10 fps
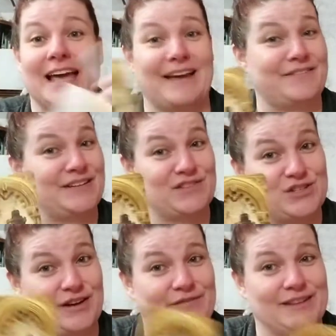I haven't even
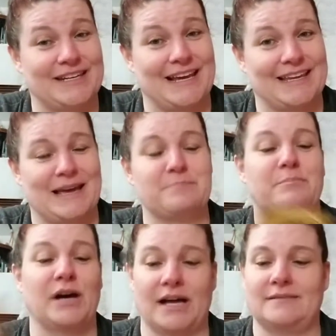shuffled the deck yet,
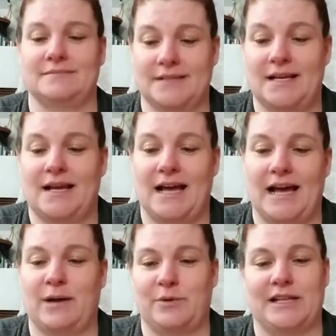but
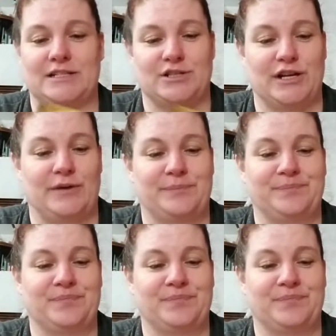I will let you know.